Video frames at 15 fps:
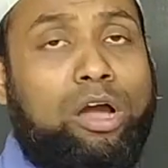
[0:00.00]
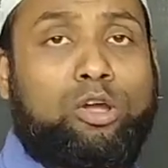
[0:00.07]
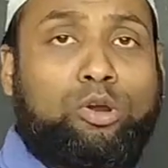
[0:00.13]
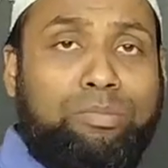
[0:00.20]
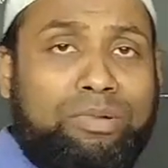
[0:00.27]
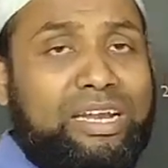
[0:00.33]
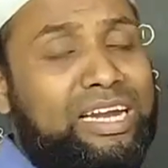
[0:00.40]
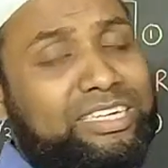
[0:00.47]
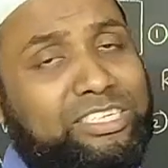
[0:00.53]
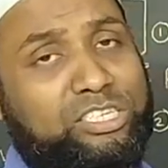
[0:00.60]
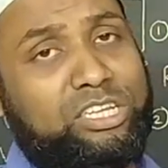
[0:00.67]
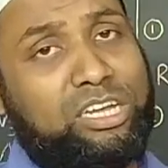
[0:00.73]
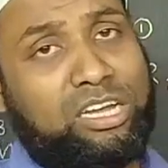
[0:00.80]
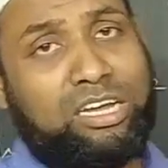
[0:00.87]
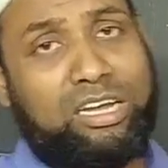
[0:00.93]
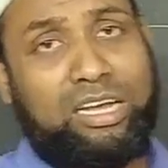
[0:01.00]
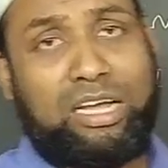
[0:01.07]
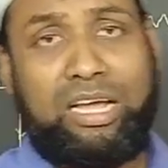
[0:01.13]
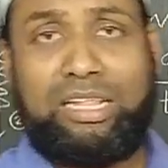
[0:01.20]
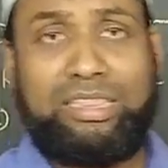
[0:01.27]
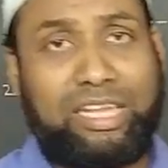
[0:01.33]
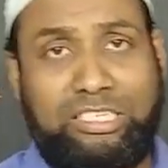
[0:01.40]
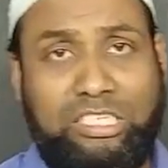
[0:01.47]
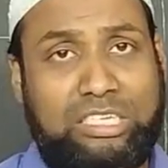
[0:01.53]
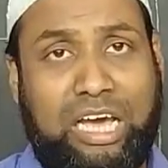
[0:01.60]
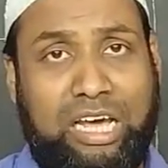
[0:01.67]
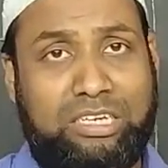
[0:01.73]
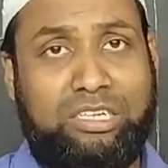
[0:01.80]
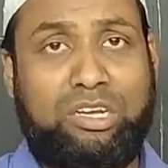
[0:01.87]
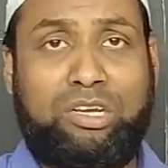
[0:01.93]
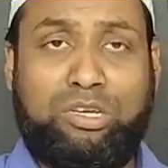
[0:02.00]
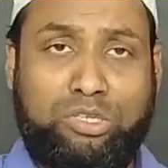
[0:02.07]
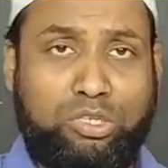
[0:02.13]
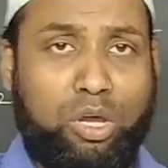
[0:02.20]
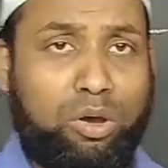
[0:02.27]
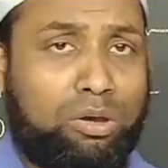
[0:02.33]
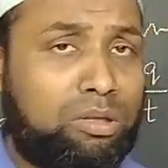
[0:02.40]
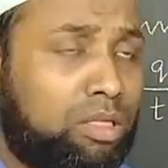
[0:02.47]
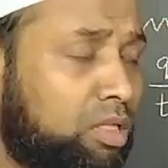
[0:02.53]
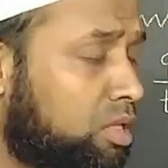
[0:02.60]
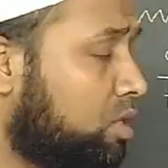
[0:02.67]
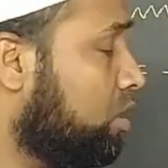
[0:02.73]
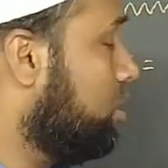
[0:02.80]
accumulate the charge. So,